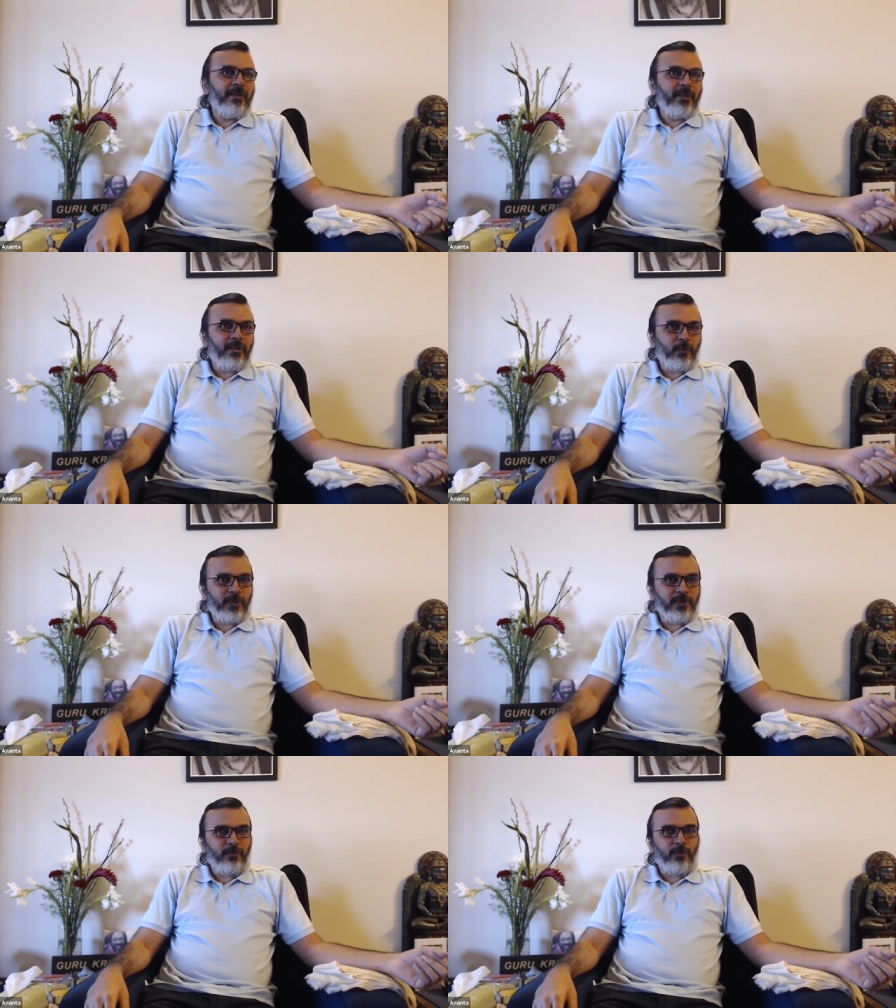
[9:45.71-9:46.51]
What
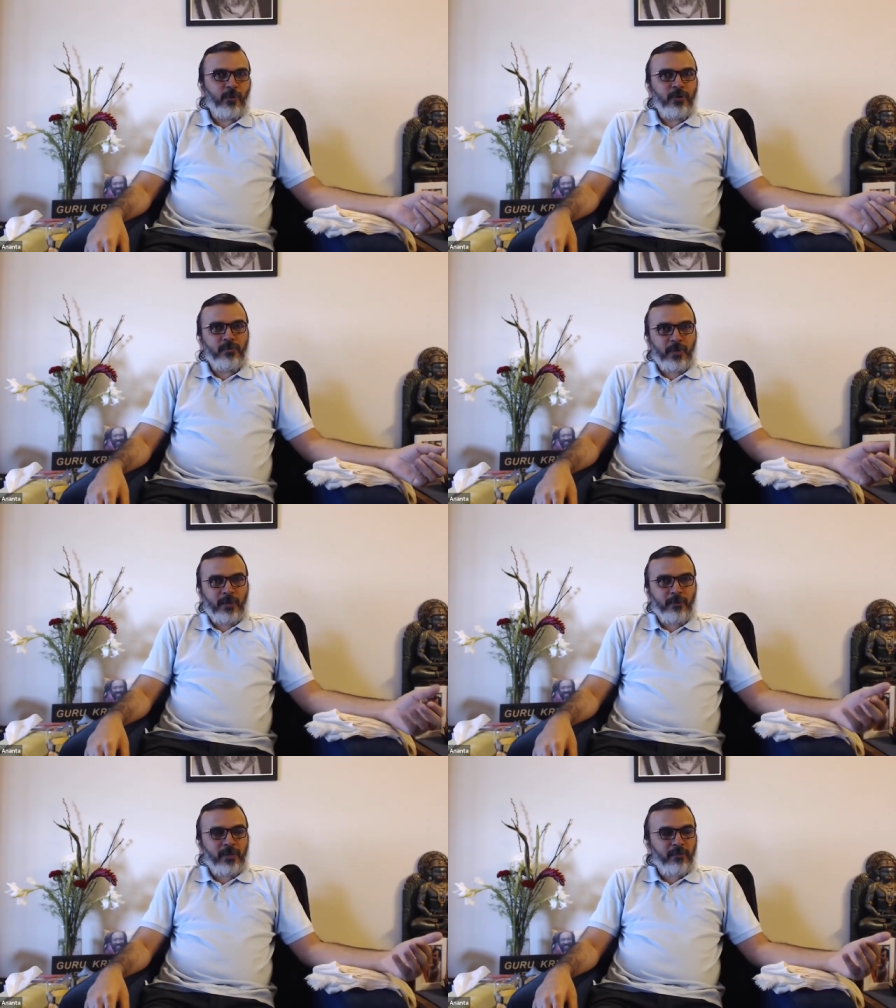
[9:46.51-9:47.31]
is the false?
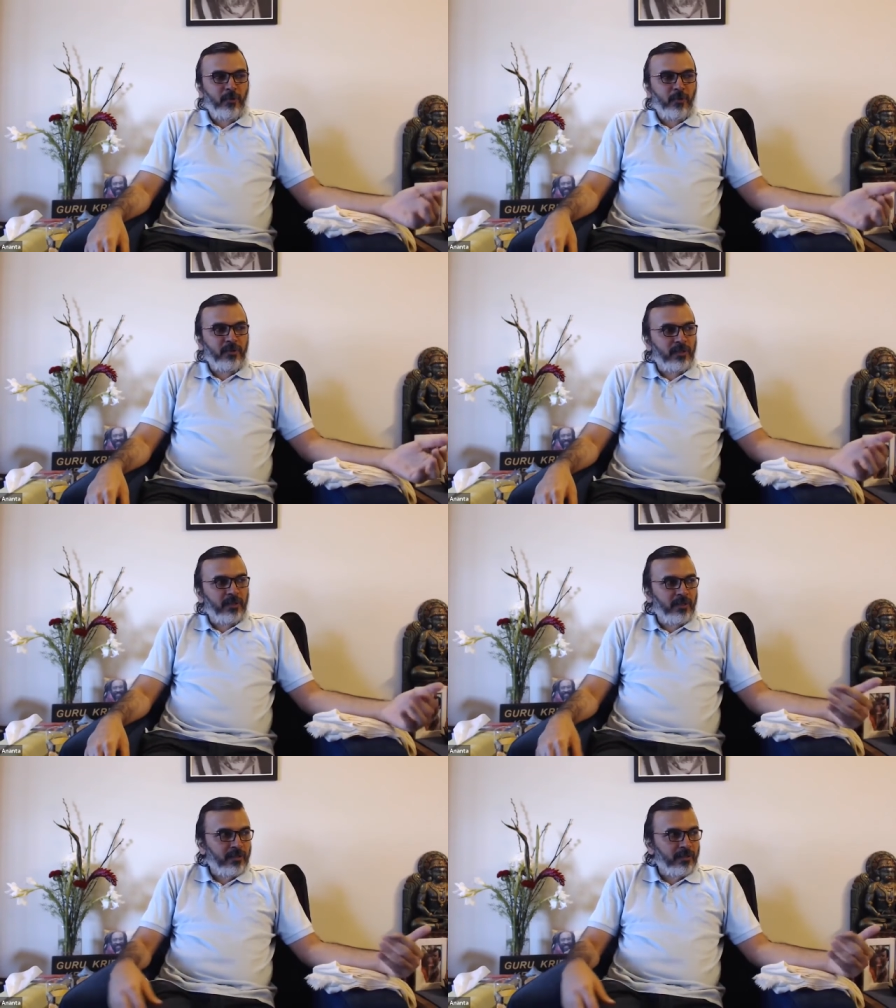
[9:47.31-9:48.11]
Primary
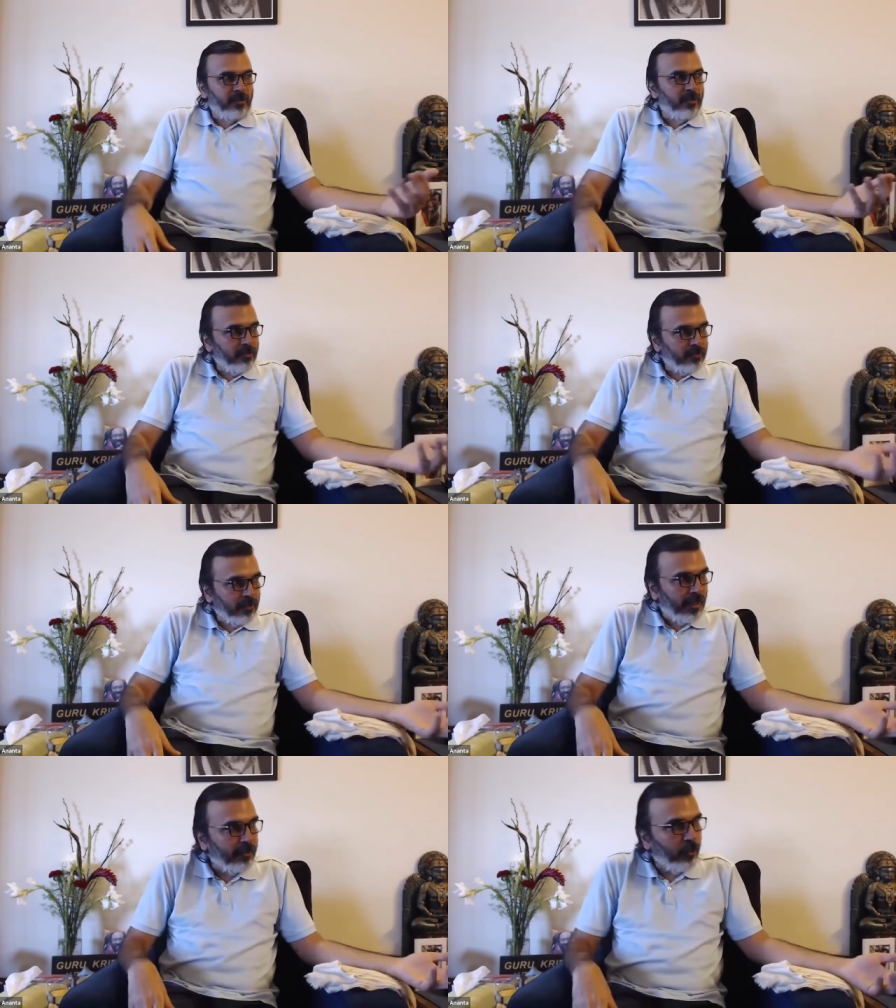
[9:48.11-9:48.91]
falsity is in this
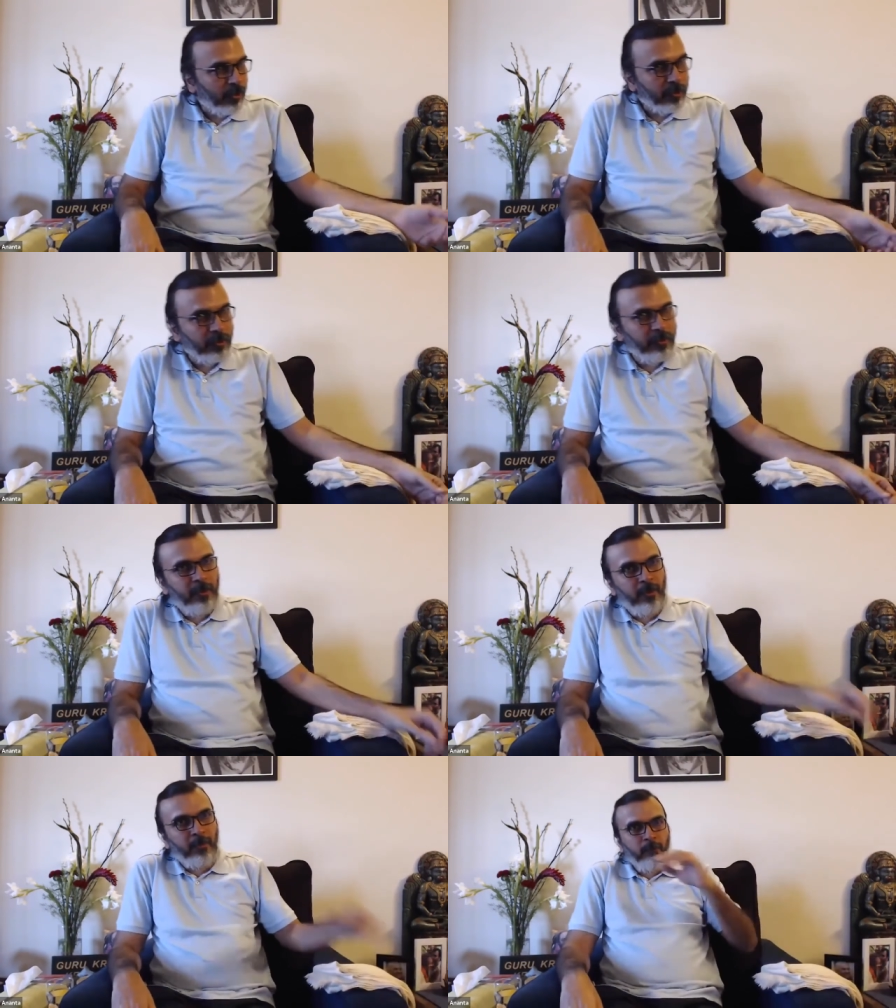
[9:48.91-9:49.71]
I thought,
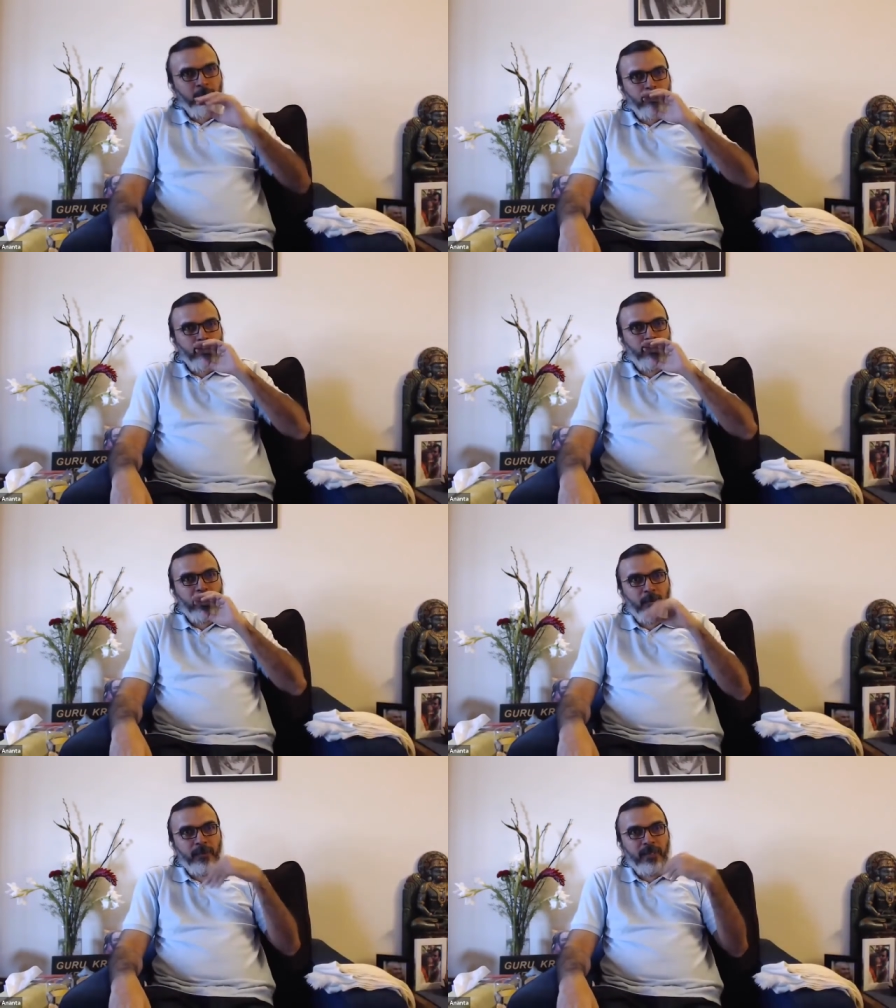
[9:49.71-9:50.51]
the
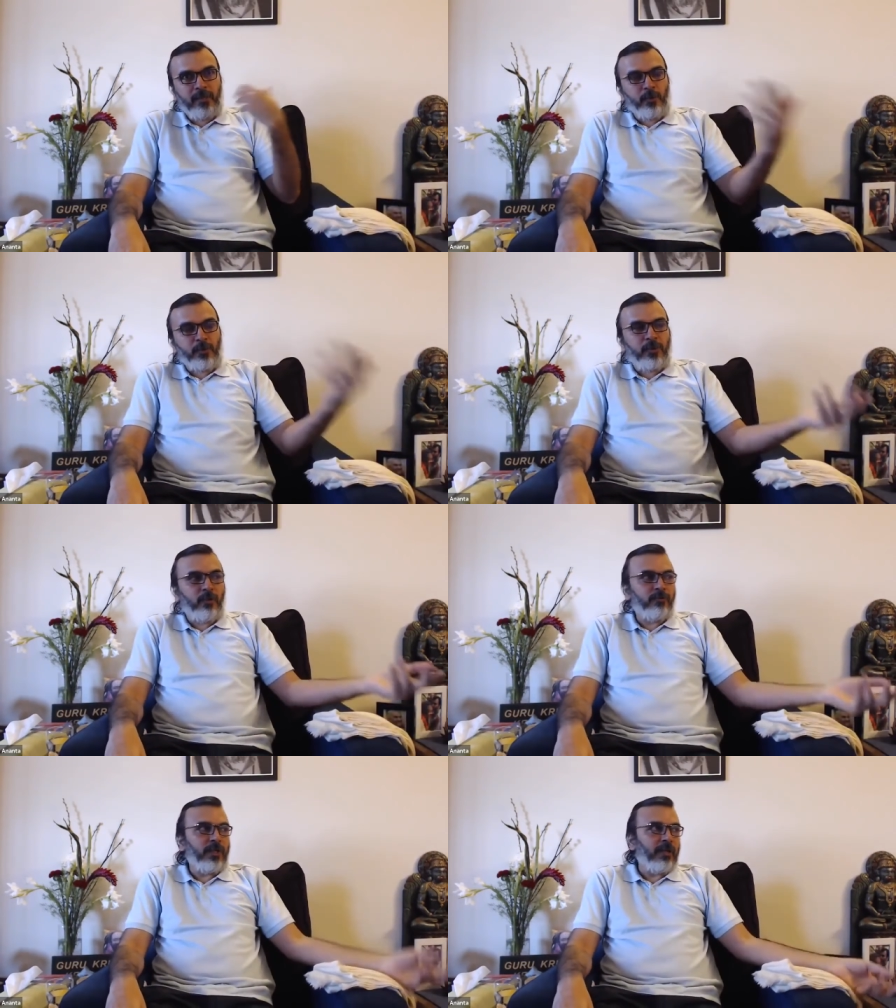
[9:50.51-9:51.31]
limited notion
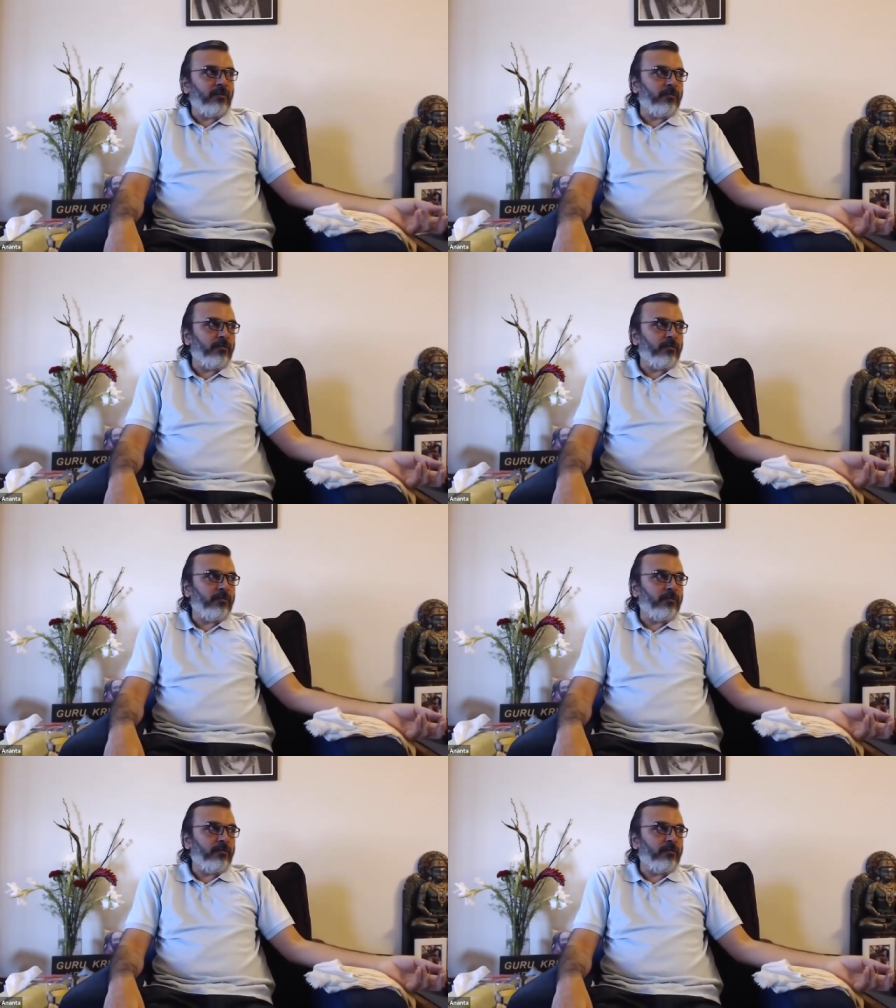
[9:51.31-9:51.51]
of self.